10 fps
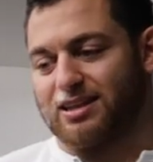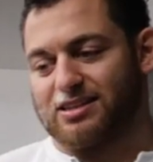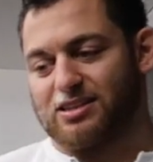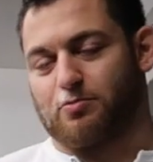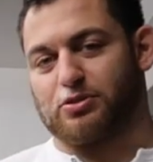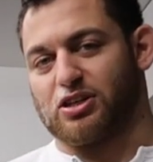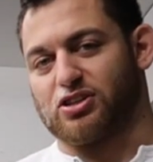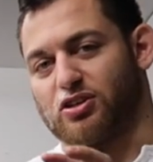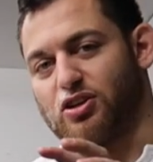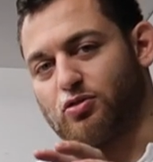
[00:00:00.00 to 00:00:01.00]
this is the
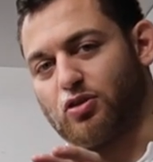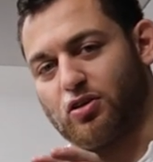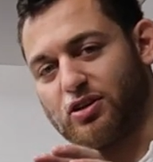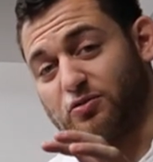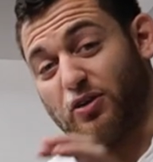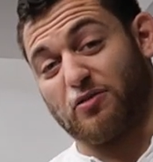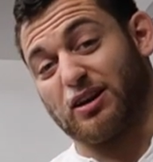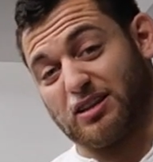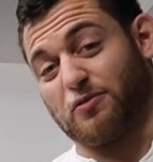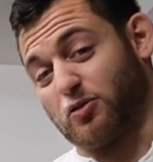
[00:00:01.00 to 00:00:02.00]
position that is very,
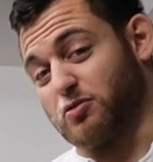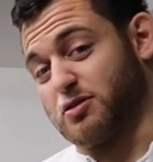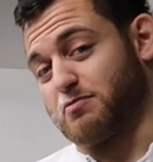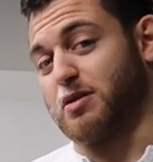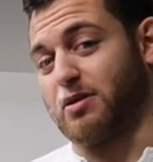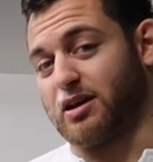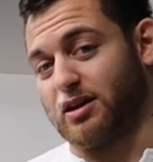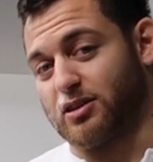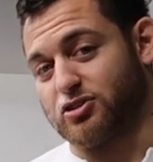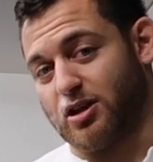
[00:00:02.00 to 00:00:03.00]
very difficult to mimic
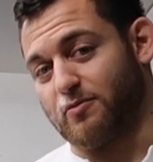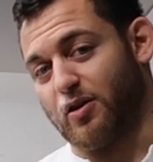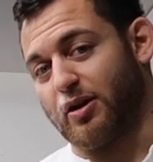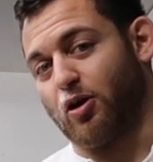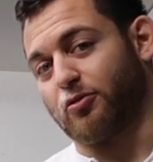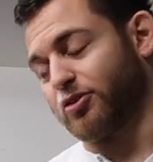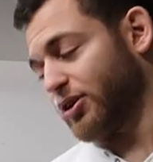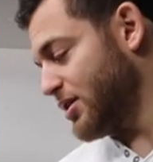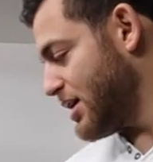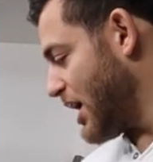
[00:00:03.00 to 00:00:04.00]
in the gym very
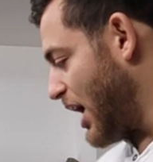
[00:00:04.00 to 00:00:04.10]
often.